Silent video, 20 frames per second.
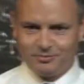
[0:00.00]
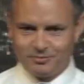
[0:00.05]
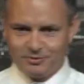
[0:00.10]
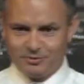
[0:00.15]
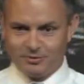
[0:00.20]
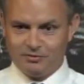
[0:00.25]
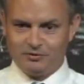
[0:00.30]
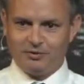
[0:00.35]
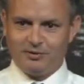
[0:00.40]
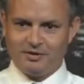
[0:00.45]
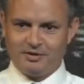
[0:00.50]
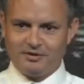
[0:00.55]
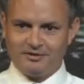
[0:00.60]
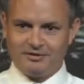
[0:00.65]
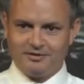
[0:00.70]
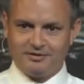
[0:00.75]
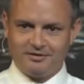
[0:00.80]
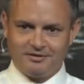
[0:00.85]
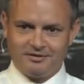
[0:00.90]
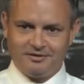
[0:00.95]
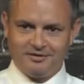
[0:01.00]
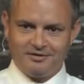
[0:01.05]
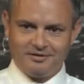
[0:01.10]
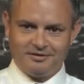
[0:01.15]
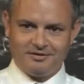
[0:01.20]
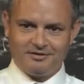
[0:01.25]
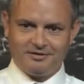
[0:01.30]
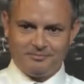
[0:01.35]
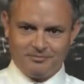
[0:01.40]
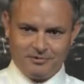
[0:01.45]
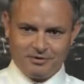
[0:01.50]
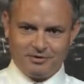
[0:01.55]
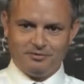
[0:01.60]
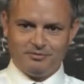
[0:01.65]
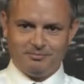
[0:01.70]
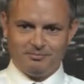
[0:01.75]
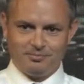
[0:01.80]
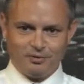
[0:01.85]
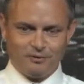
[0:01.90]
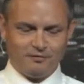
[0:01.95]
we were doing the, you
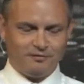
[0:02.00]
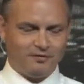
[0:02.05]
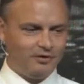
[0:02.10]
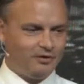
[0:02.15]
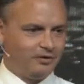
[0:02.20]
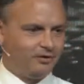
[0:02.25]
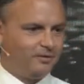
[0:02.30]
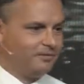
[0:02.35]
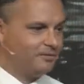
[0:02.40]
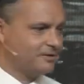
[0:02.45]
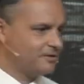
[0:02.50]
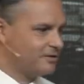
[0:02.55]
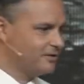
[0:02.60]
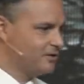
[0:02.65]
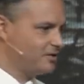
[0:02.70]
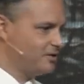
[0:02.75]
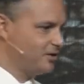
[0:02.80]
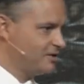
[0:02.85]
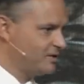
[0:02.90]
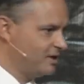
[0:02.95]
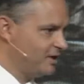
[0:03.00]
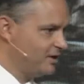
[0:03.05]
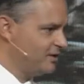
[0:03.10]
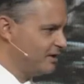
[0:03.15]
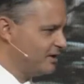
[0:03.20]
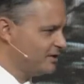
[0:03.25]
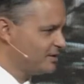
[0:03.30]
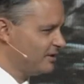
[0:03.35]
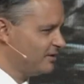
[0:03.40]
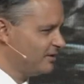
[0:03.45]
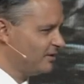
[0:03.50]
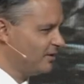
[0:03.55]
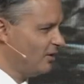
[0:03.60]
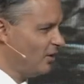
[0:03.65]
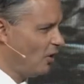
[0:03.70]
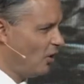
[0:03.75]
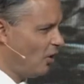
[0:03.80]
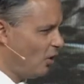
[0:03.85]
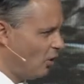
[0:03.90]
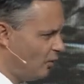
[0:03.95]
know, portfolios, she said, is it
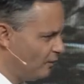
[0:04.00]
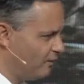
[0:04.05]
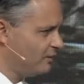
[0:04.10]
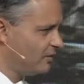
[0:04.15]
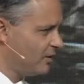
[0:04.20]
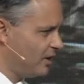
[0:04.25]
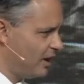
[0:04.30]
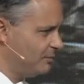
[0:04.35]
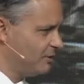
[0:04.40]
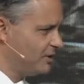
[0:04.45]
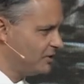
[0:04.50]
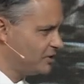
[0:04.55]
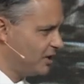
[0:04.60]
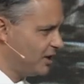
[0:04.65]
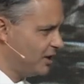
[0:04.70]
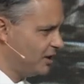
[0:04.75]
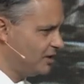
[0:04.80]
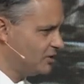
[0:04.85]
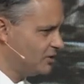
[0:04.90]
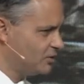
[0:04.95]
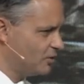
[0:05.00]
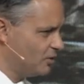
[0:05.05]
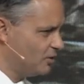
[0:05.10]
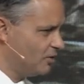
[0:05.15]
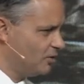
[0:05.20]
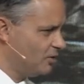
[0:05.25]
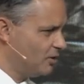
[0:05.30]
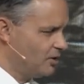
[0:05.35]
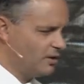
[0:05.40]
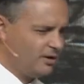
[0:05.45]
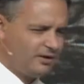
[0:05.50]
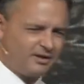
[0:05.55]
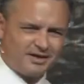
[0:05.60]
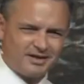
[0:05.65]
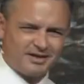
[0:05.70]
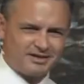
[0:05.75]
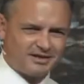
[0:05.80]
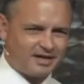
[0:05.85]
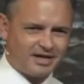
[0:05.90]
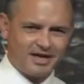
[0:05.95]
of climate change?
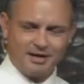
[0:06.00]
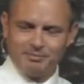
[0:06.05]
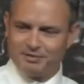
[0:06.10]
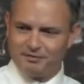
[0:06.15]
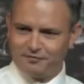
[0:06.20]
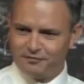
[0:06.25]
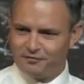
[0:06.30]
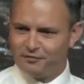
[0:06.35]
Because it can't be